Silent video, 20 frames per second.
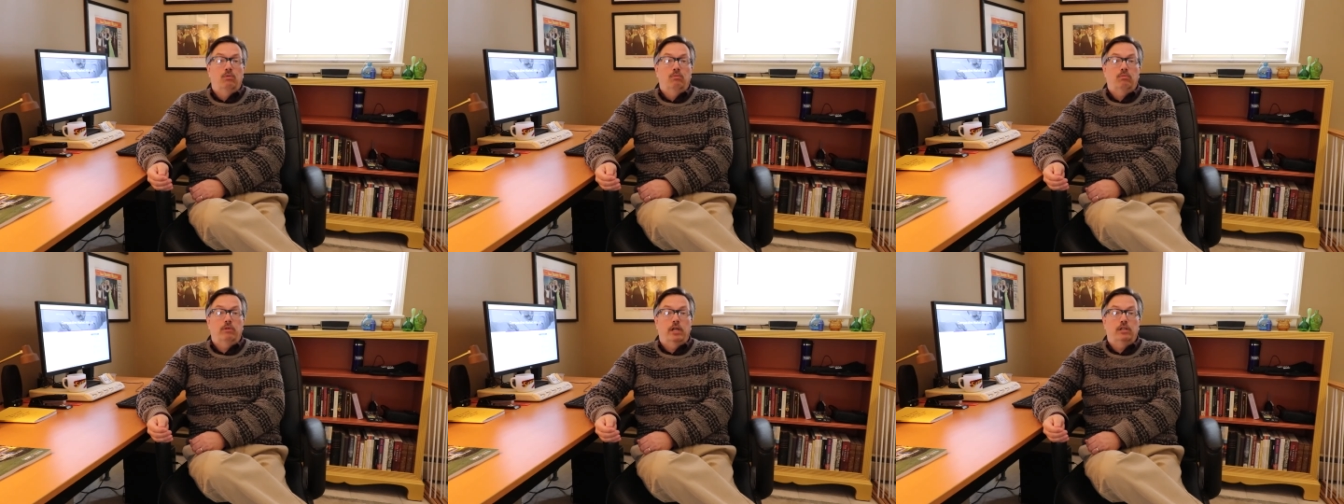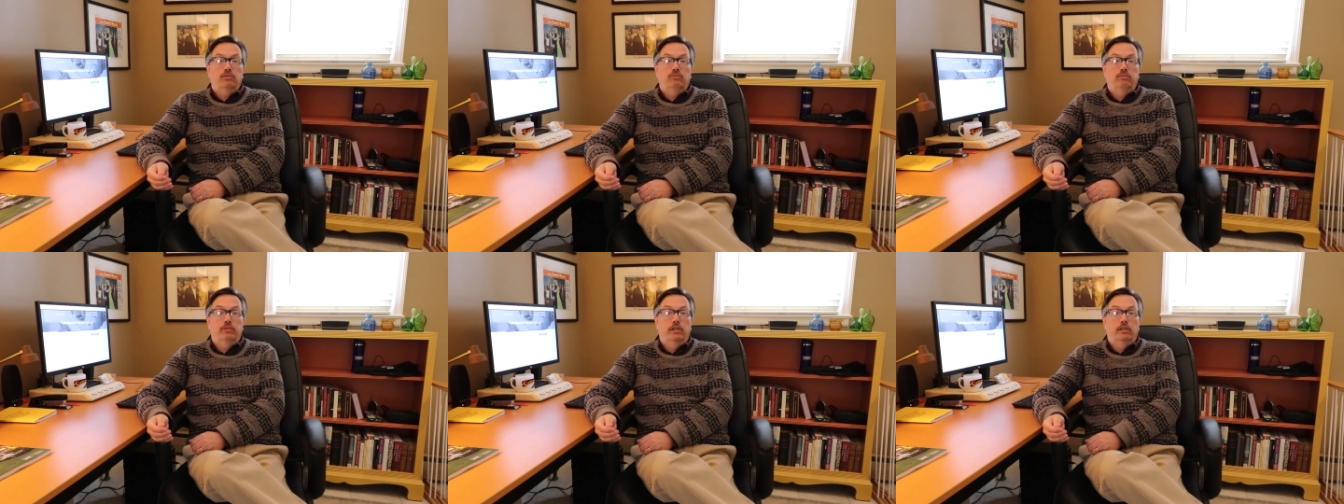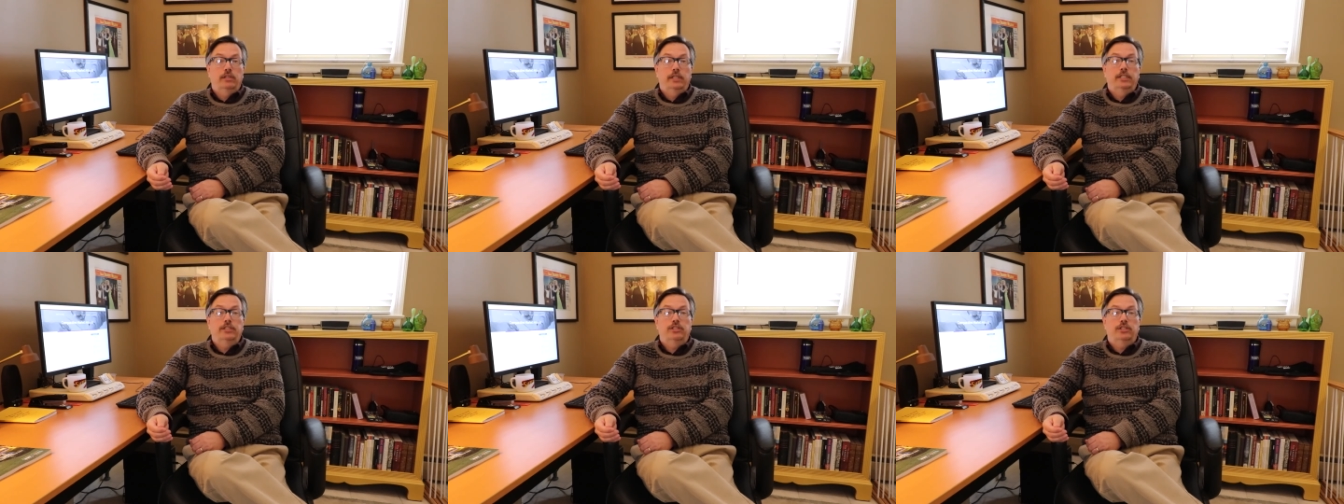Whereas
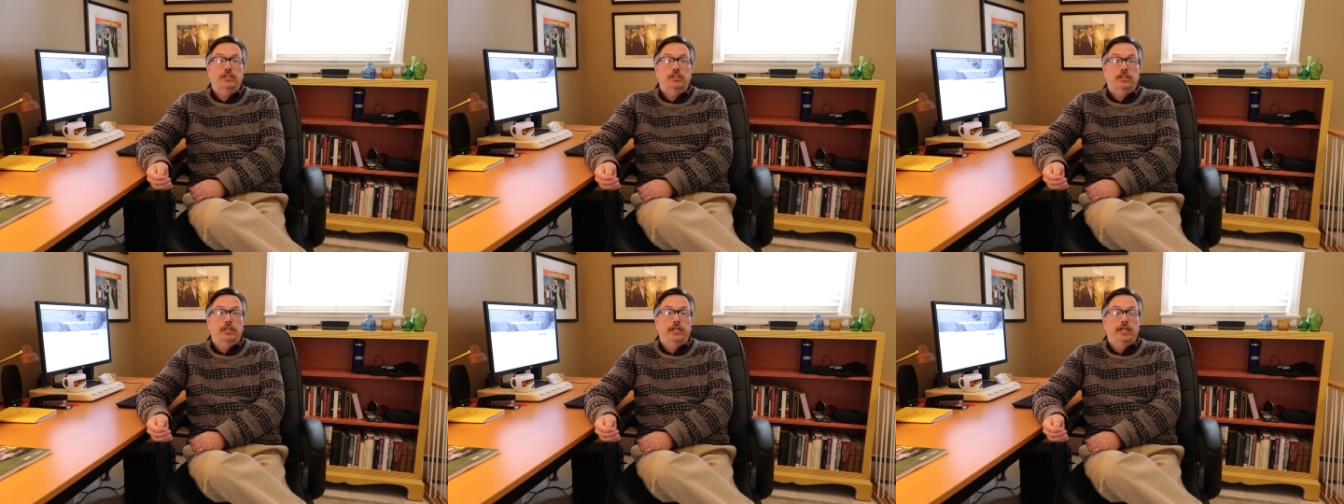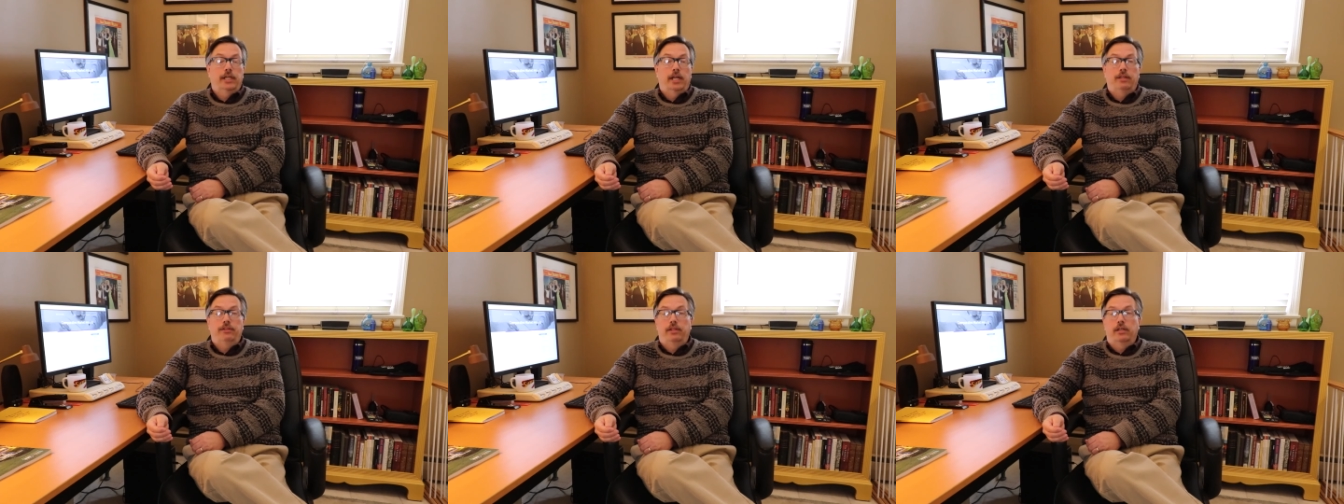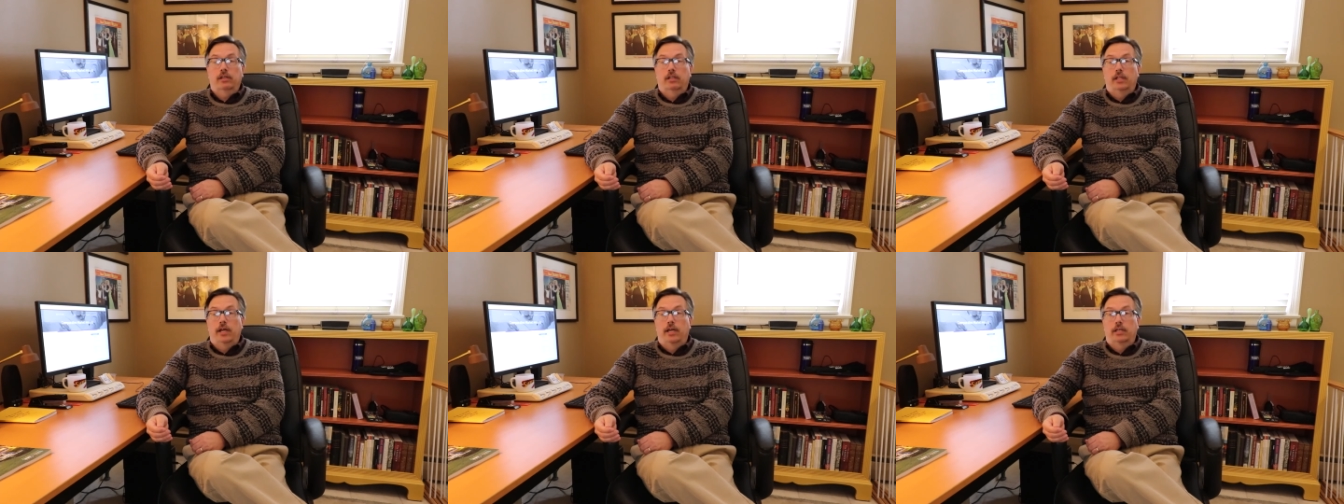realistically, and I
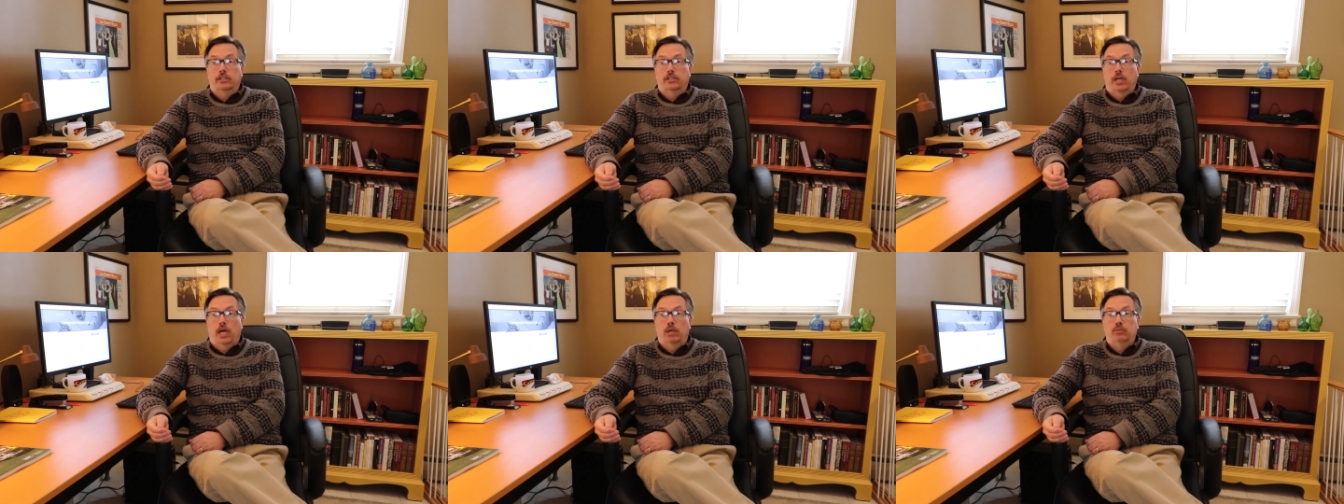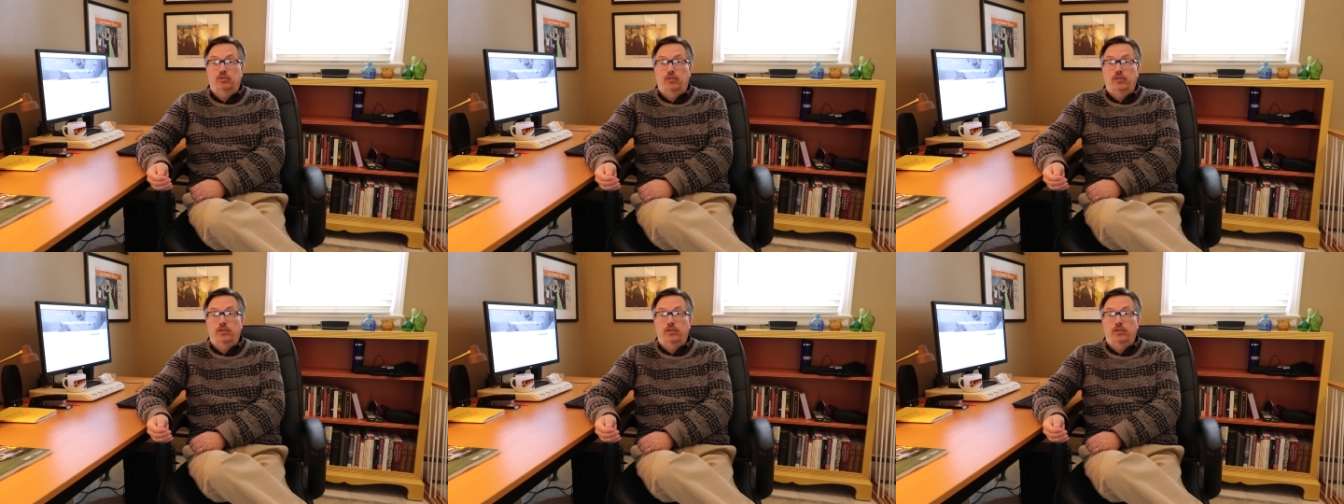think a lot of times